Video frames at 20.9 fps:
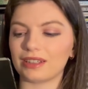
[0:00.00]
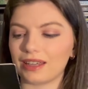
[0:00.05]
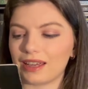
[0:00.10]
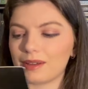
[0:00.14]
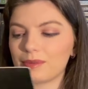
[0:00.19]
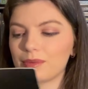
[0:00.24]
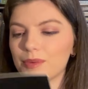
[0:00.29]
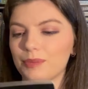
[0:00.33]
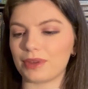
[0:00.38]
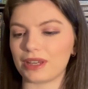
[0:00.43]

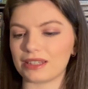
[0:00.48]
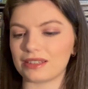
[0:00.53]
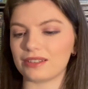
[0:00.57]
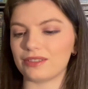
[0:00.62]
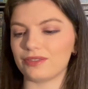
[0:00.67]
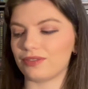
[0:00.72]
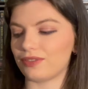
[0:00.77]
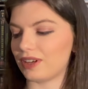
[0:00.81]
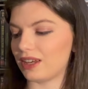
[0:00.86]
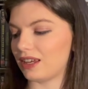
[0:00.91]
am a
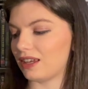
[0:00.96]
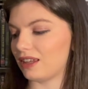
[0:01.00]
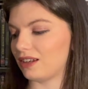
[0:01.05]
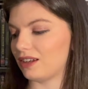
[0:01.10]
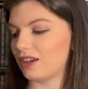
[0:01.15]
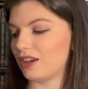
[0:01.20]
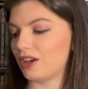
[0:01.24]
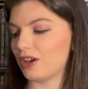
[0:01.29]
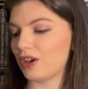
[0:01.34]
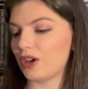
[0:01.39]
massive fan
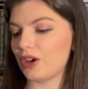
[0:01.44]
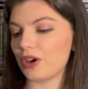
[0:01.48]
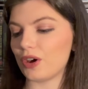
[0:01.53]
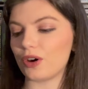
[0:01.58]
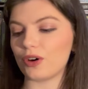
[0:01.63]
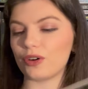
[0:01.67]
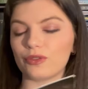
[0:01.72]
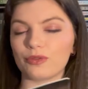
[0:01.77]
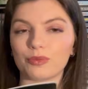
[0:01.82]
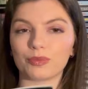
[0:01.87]

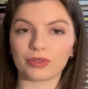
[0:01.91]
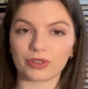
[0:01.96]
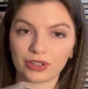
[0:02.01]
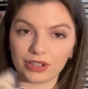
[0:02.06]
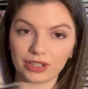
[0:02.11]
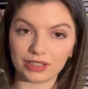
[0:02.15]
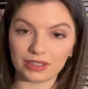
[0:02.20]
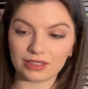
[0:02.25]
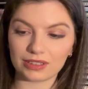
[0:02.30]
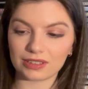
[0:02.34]
of
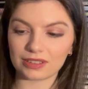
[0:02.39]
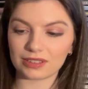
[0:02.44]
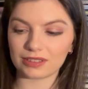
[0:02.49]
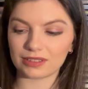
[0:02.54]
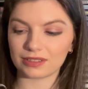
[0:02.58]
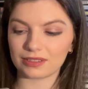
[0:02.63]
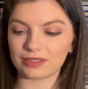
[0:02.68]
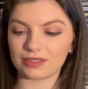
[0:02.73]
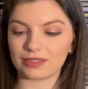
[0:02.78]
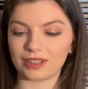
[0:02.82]
Prince.
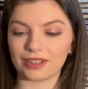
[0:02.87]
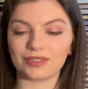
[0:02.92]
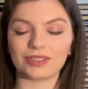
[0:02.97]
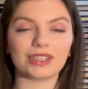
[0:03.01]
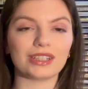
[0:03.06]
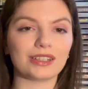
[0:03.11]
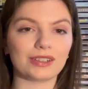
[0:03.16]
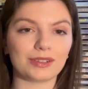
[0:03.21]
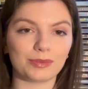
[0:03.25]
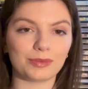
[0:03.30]
I've
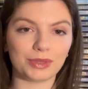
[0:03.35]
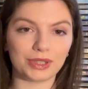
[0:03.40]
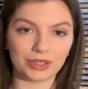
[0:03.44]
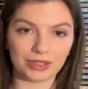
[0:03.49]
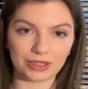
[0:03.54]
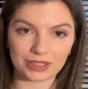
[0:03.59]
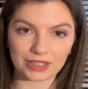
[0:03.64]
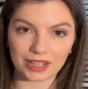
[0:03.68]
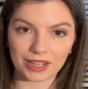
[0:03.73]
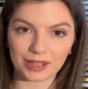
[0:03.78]
said it a
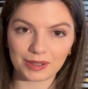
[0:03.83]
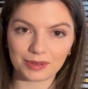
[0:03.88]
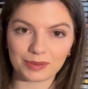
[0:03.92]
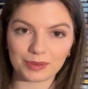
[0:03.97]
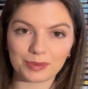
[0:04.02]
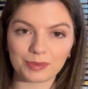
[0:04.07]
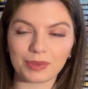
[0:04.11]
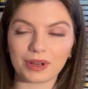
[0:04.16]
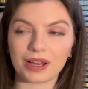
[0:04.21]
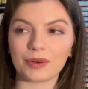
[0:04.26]
million
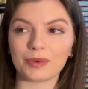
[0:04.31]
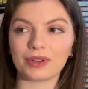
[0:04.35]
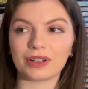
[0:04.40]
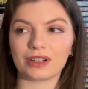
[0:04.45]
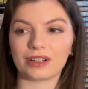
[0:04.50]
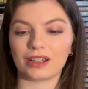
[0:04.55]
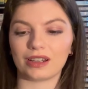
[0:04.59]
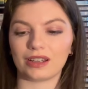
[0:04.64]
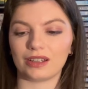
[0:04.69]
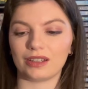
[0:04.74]
times, but when
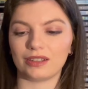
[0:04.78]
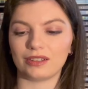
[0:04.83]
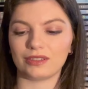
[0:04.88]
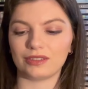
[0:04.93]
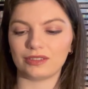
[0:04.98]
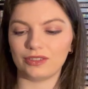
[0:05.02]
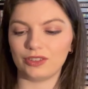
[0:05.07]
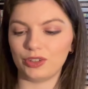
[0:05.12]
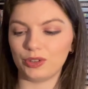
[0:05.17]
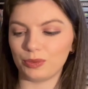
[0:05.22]
I
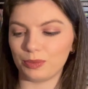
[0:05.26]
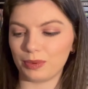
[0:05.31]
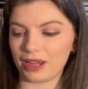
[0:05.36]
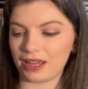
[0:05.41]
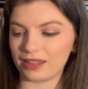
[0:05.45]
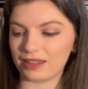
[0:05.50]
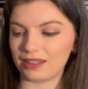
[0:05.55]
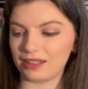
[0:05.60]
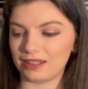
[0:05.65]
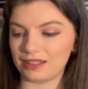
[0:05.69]
knew
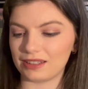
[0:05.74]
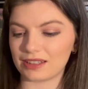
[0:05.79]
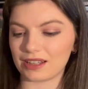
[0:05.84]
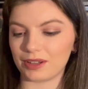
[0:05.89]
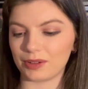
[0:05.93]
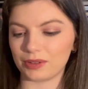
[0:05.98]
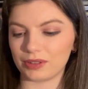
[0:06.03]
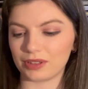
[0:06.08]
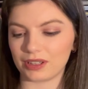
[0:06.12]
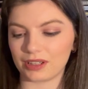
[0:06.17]
about this,
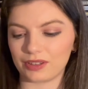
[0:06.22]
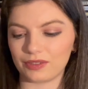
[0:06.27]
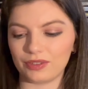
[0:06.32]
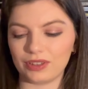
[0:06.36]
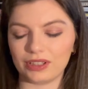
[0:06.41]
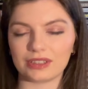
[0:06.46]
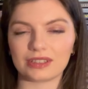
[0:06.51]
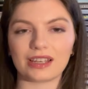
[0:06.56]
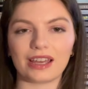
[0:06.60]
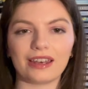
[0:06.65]
I was like
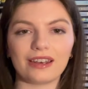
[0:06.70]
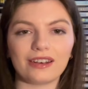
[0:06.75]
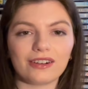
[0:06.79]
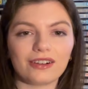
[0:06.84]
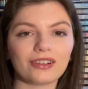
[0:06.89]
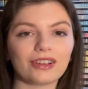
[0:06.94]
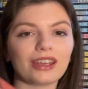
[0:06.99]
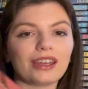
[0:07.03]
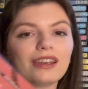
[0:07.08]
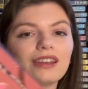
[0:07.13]
fixated
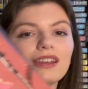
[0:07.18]
on getting